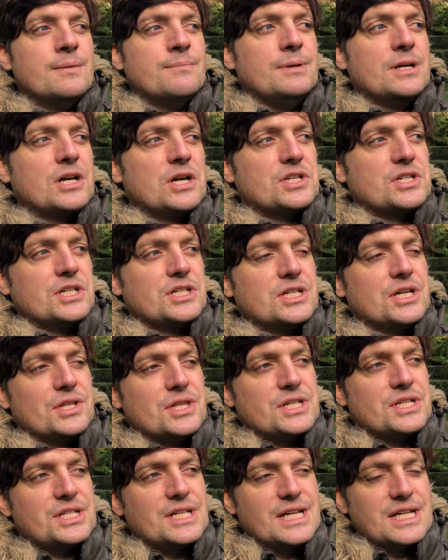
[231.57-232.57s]
because until
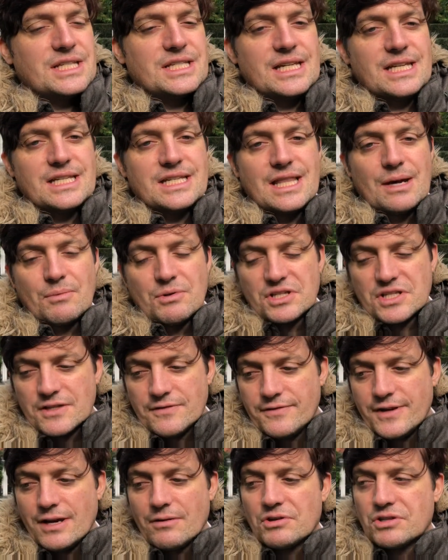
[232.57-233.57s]
the 60s, there were
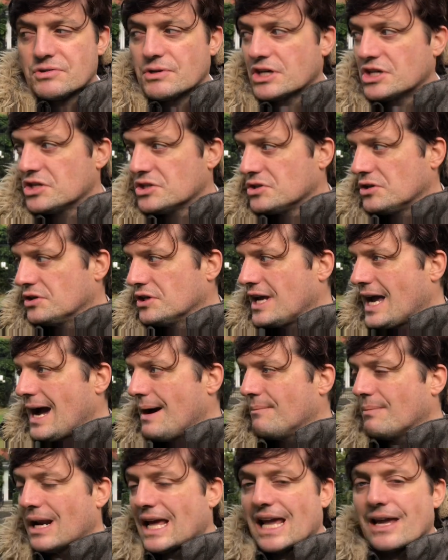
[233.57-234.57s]
severe restrictions on
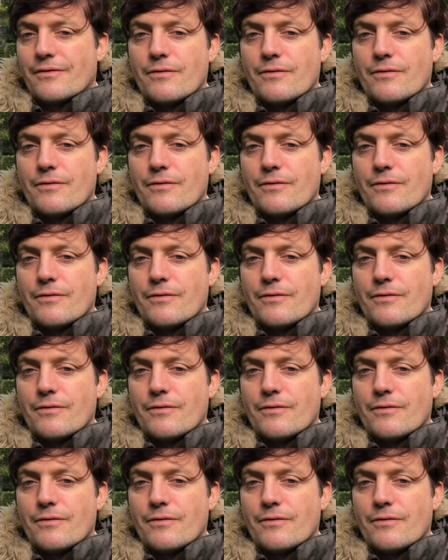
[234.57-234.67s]
gambling.